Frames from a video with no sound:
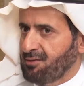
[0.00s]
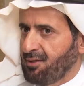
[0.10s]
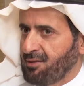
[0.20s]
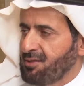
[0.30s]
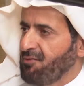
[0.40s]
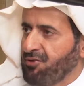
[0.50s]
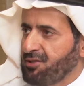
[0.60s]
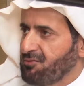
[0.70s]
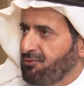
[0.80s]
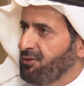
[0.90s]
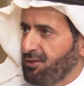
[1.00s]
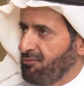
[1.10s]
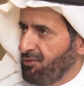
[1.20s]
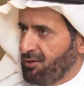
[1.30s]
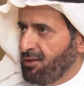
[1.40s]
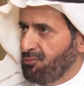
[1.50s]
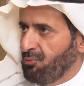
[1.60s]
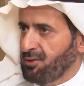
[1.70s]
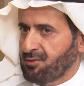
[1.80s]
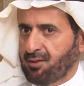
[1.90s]
the first fund ever that
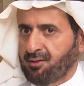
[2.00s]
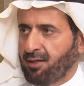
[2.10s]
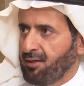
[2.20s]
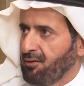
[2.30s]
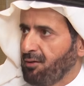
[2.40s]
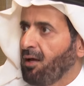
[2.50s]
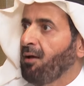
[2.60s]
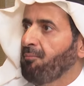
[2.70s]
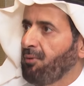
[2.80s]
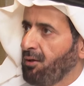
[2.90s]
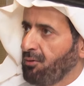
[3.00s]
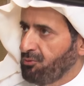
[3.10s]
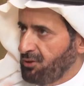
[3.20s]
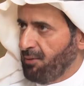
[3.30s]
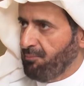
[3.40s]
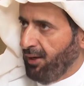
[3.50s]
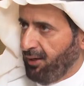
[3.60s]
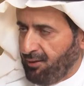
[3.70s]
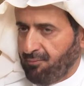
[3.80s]
was done a long time back